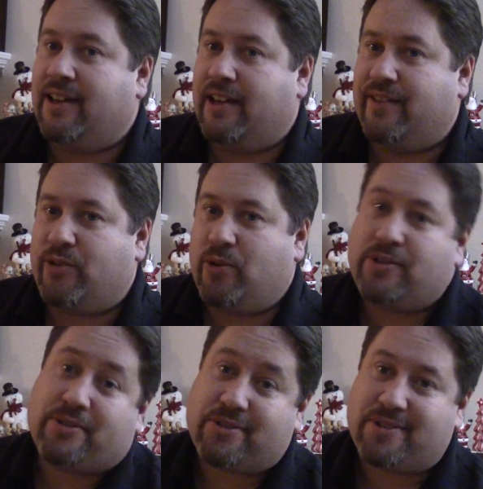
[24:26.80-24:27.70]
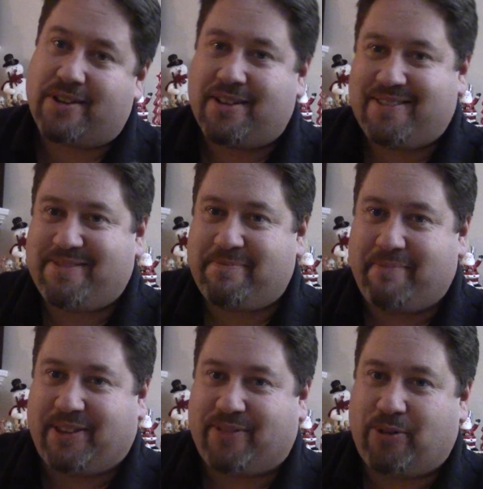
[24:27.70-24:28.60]
of course,
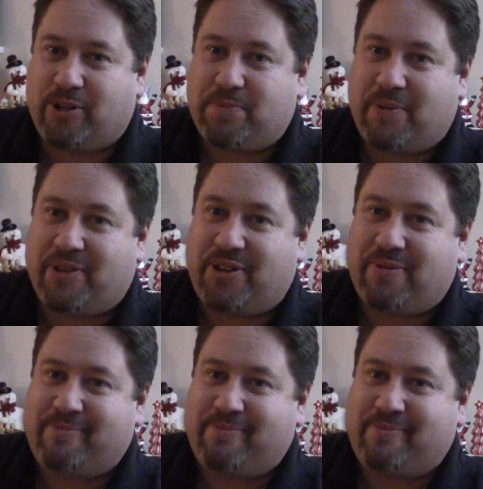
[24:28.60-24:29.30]
may the Force be with you.